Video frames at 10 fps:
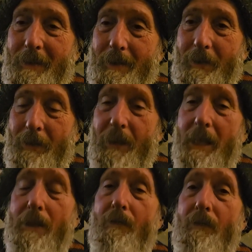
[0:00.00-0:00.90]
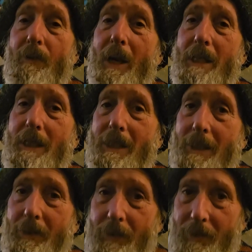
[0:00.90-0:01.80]
So thank you for watching
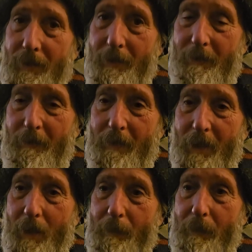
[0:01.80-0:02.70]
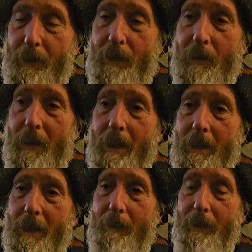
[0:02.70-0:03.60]
this. Hope you enjoy it.
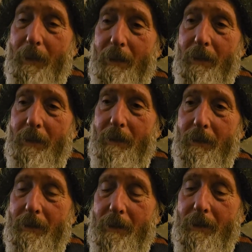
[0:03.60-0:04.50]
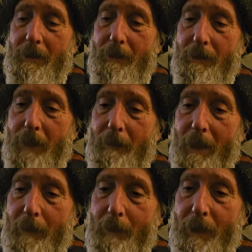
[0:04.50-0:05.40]
I hope you get to read
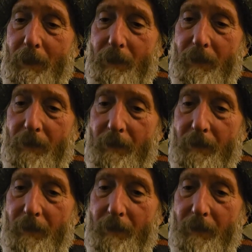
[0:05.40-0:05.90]
my books.